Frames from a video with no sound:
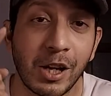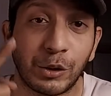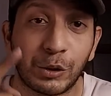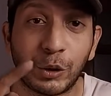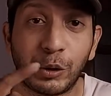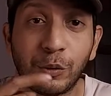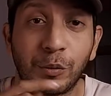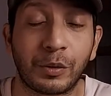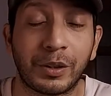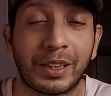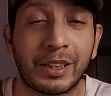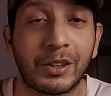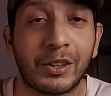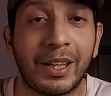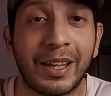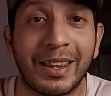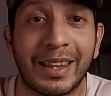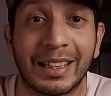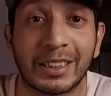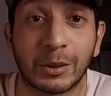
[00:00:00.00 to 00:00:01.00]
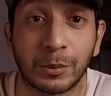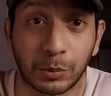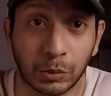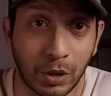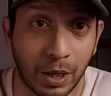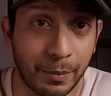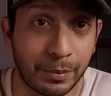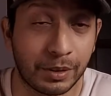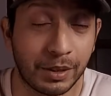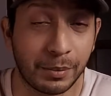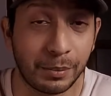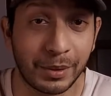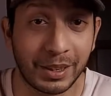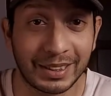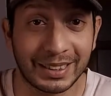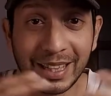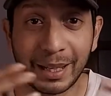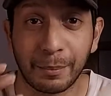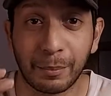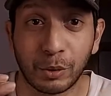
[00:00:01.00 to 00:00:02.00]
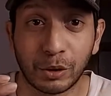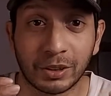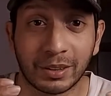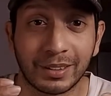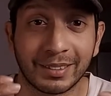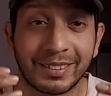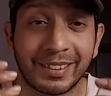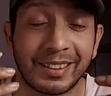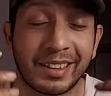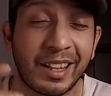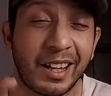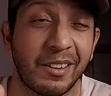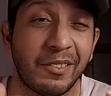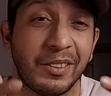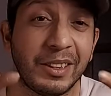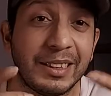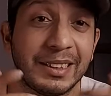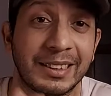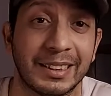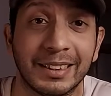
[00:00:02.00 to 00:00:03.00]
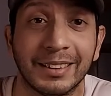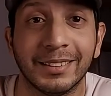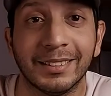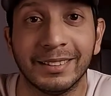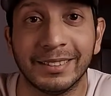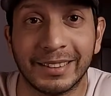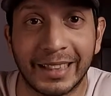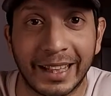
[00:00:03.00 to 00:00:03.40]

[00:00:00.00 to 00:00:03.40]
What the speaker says: So don't forget to hit that subscribe button because I post content every single